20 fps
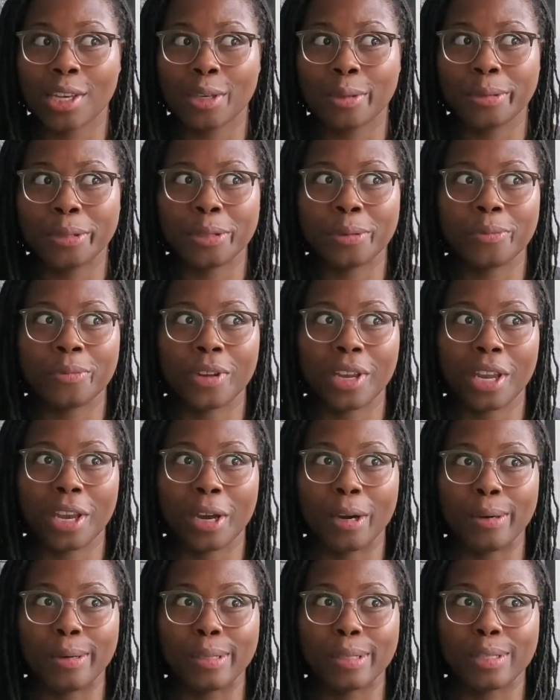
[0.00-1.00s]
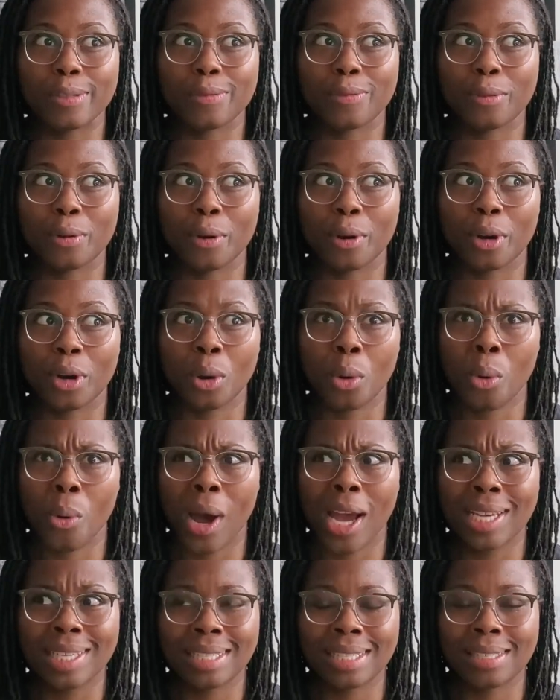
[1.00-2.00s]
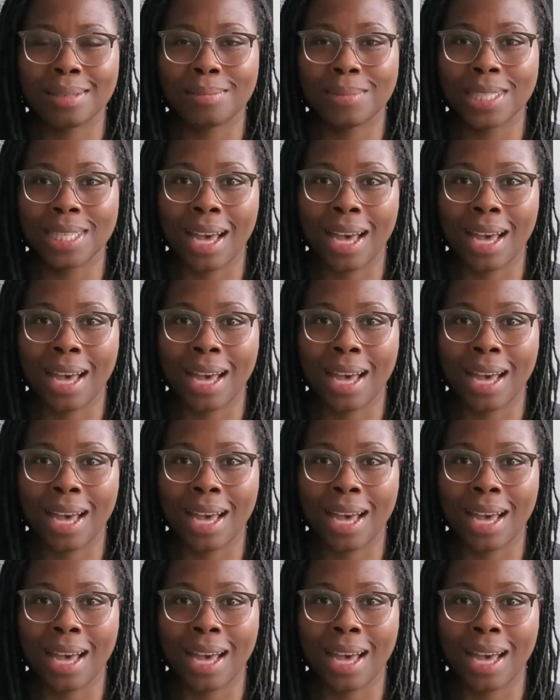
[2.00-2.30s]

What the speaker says: YouTube videos for quite some